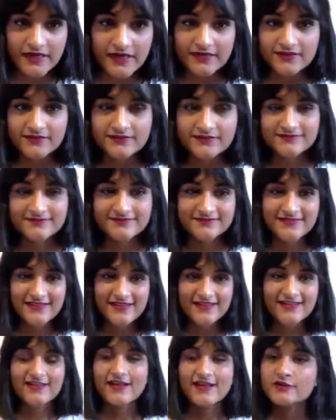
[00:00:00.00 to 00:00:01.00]
Great.
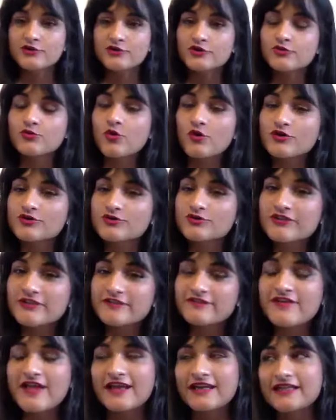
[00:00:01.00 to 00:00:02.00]
Do you want to
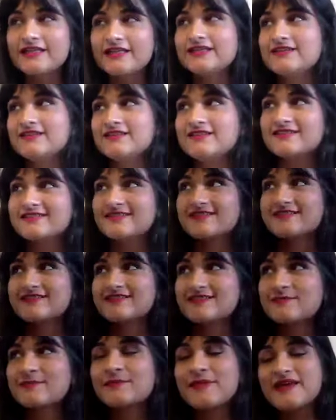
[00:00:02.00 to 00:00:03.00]
give any
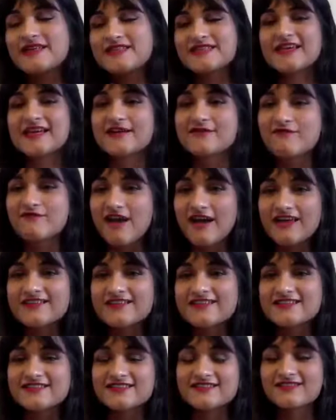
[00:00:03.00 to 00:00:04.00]
basic
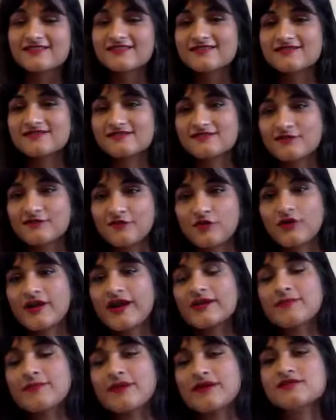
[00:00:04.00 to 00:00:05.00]
advice for
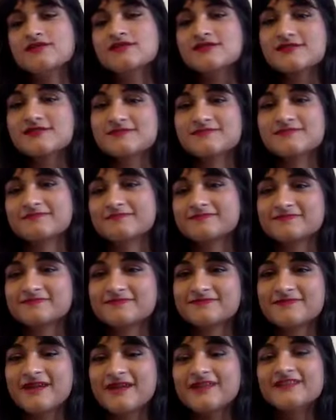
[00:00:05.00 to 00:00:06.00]
cat parents
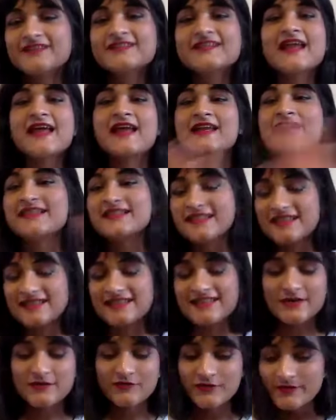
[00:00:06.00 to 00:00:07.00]
other than
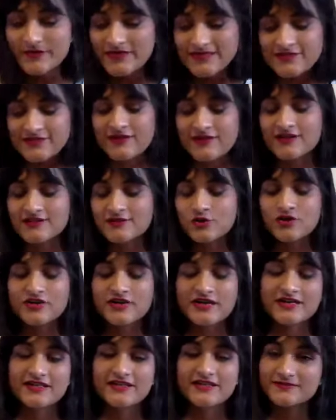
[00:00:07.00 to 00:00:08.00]
anything that we must have asked
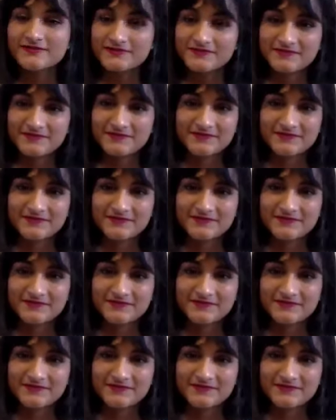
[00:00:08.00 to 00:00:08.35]
already?